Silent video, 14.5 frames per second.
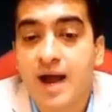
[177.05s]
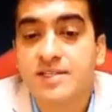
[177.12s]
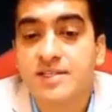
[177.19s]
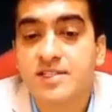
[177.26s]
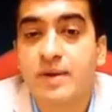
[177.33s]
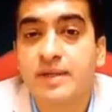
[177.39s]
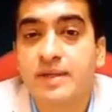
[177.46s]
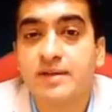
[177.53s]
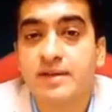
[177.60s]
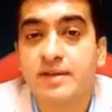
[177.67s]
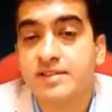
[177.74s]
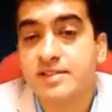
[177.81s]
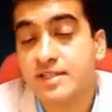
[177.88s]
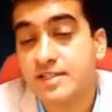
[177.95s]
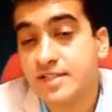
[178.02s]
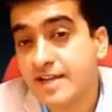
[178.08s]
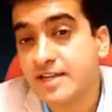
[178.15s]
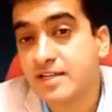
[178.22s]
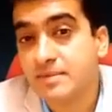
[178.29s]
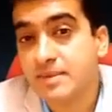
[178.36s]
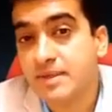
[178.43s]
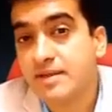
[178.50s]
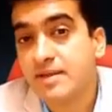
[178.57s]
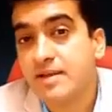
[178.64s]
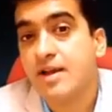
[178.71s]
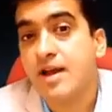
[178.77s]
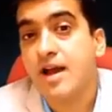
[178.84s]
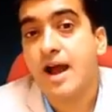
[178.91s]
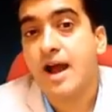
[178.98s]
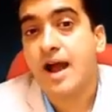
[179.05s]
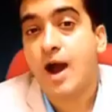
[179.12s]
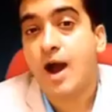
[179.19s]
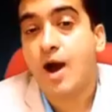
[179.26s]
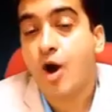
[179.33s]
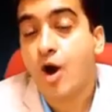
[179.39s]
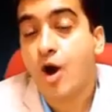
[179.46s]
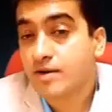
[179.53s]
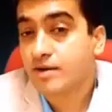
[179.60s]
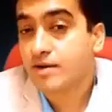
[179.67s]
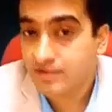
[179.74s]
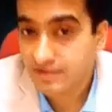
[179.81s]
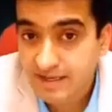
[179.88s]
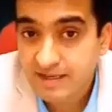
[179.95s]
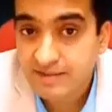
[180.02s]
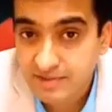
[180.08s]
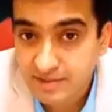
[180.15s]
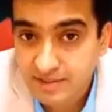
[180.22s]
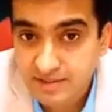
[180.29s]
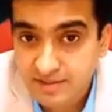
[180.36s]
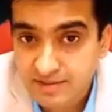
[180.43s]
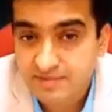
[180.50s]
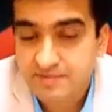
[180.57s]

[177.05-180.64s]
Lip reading: ask whether it is attainable or relevant.